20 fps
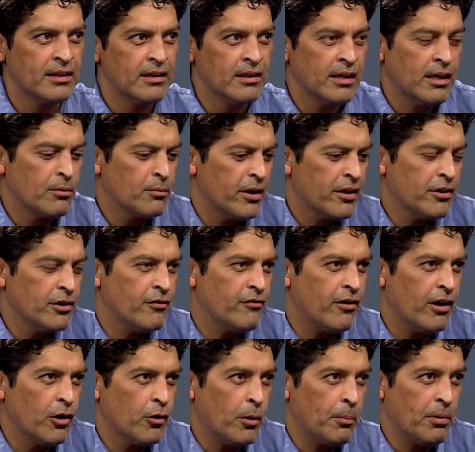And whether you
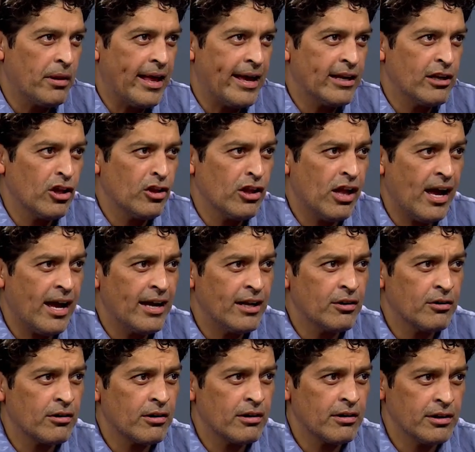follow a plan online
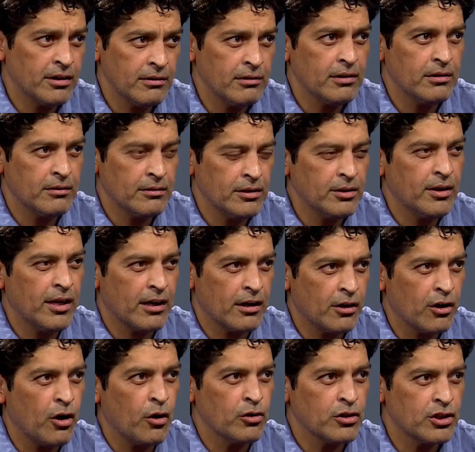or you get a
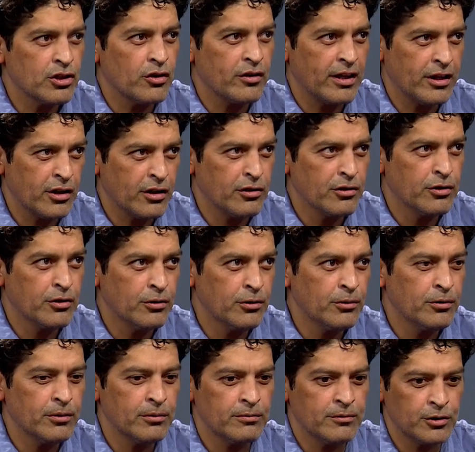coach so that you
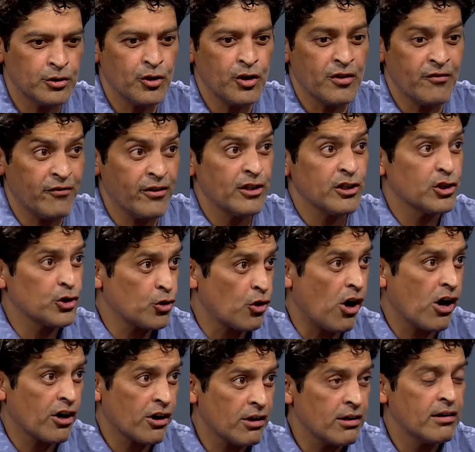can finish
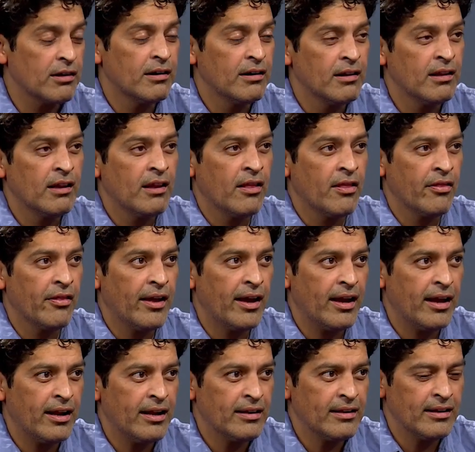stronger,
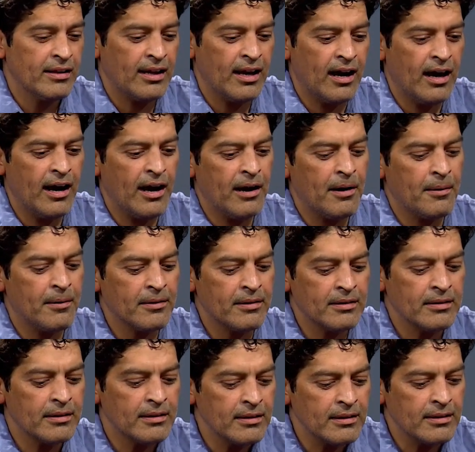then
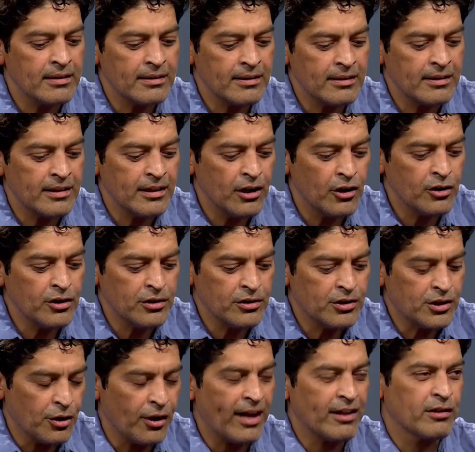you
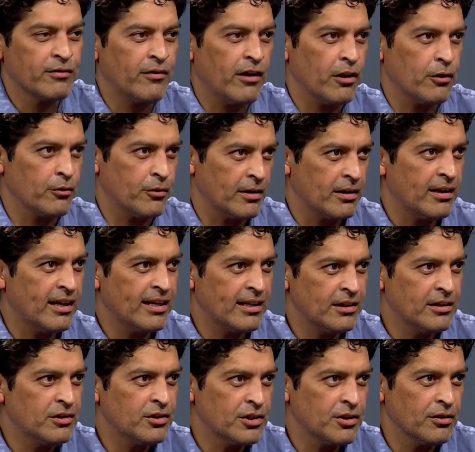still have to follow it, and
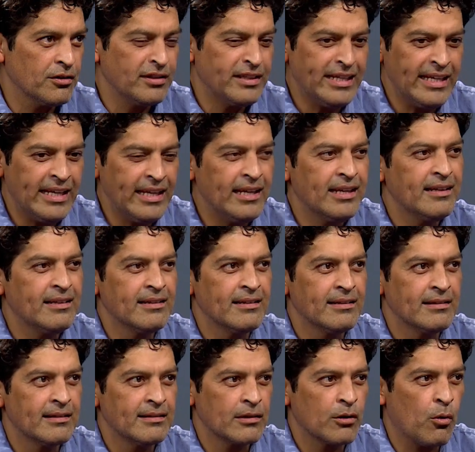you still need
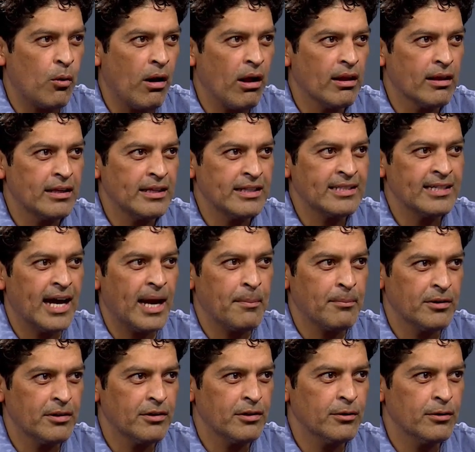quality time
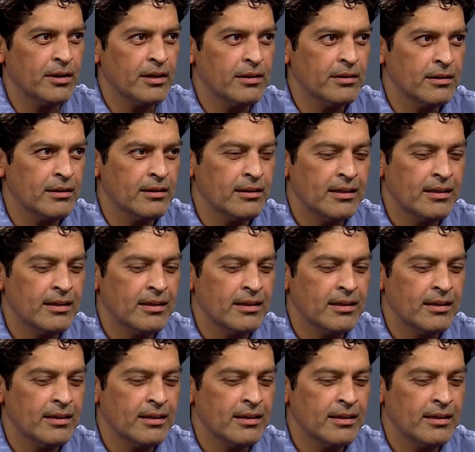to do it.